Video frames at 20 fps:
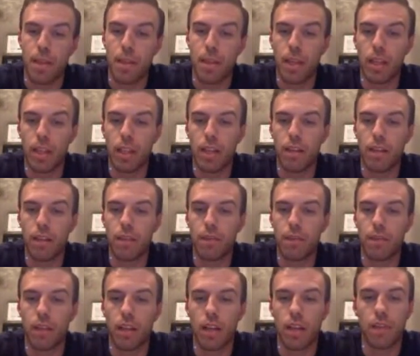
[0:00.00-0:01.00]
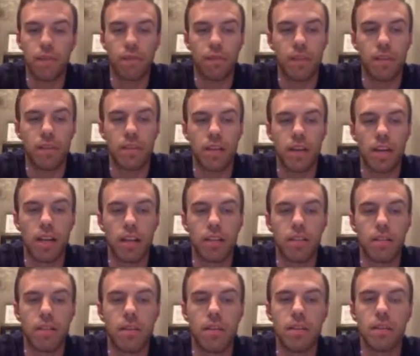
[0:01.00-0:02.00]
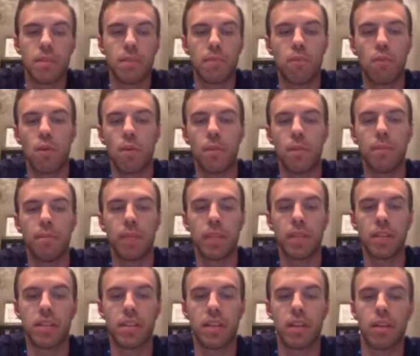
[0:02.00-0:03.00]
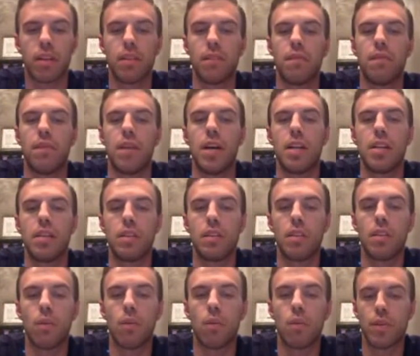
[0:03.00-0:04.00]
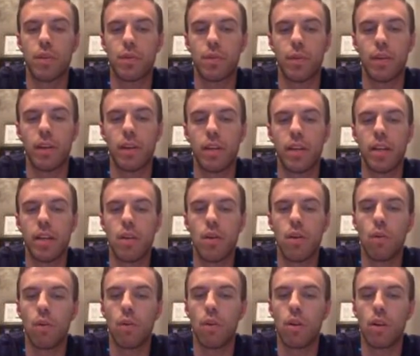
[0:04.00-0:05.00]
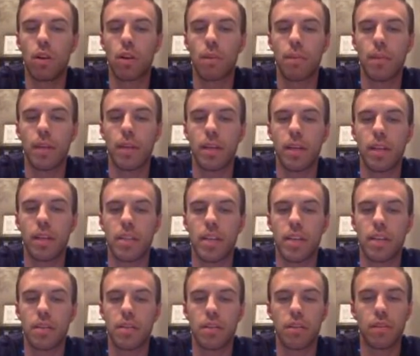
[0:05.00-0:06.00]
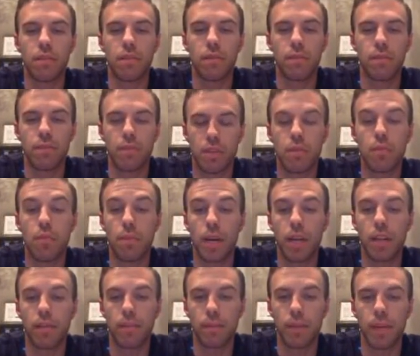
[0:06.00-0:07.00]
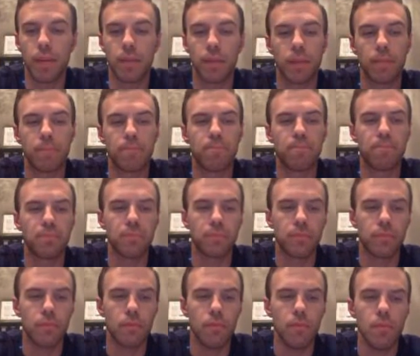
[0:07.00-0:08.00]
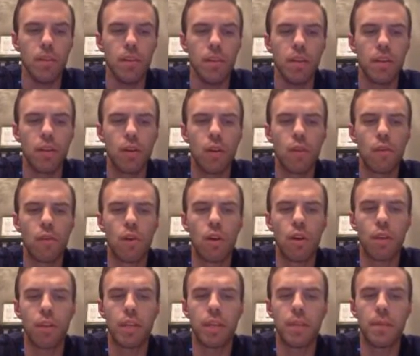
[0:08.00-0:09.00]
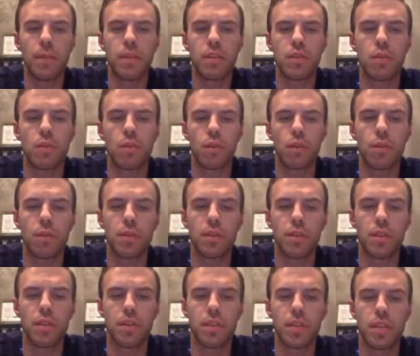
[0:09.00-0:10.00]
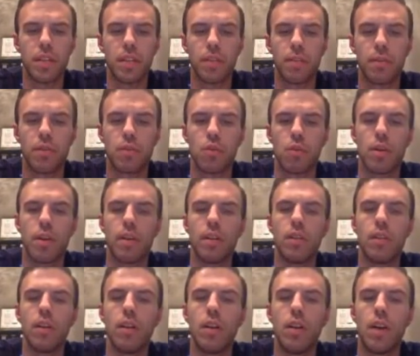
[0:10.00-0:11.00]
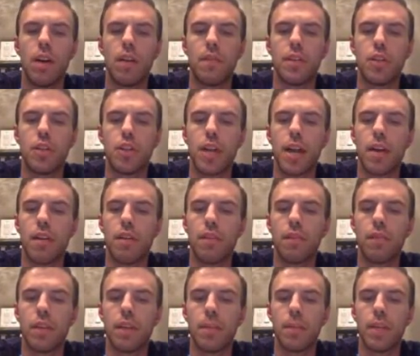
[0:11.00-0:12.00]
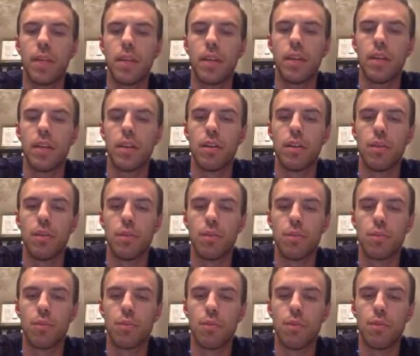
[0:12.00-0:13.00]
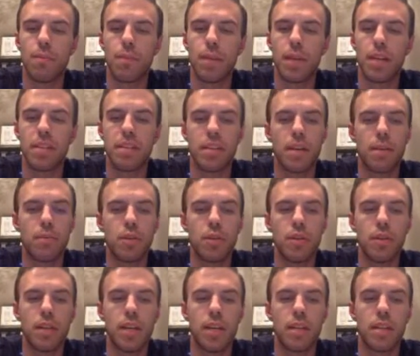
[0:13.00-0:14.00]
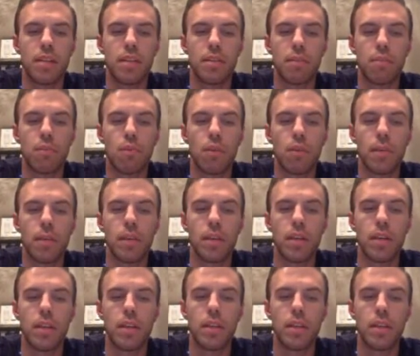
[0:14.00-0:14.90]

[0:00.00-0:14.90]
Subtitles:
They live a life in solitude and disappointment because they are confined to the horse run and no longer paid attention to by the family. The overall theme of this story results in the portrayal of a shattered family who is ruined by deception and disappointment.